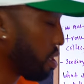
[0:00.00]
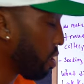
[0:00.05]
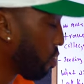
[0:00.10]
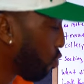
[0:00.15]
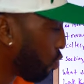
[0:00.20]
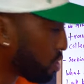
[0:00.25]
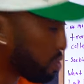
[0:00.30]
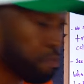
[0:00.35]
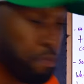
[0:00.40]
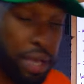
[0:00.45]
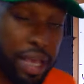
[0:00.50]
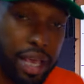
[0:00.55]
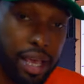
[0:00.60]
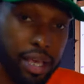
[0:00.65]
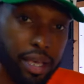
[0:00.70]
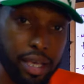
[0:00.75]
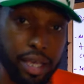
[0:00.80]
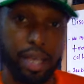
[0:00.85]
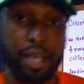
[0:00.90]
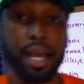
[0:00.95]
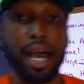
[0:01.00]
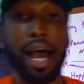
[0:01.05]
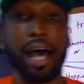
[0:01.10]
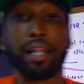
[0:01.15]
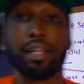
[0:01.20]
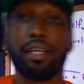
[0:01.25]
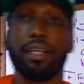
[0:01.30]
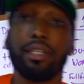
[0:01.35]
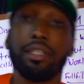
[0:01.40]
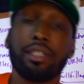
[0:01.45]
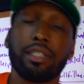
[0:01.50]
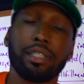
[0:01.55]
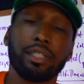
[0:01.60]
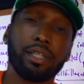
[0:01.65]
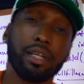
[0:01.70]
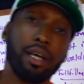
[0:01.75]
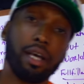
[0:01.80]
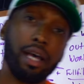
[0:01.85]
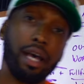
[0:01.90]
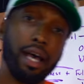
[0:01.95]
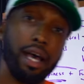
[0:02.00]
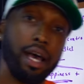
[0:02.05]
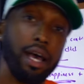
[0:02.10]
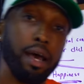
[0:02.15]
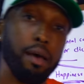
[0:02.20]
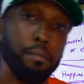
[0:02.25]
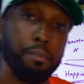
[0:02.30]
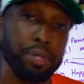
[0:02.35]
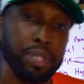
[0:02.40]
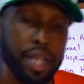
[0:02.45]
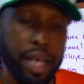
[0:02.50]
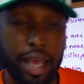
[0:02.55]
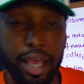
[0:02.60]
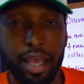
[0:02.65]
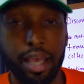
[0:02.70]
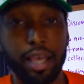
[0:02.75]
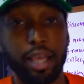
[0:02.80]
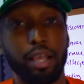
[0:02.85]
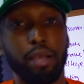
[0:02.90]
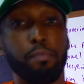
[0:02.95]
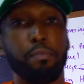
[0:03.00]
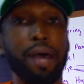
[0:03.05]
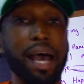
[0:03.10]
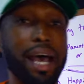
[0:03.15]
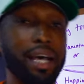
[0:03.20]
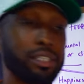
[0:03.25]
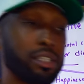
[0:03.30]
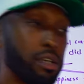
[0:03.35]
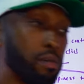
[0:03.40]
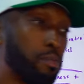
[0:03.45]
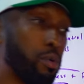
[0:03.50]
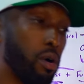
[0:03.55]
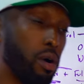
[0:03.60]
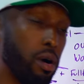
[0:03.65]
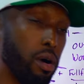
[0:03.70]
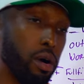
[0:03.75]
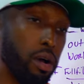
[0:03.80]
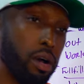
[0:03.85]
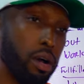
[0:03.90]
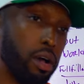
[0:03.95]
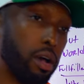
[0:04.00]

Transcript: was being in college, playing basketball.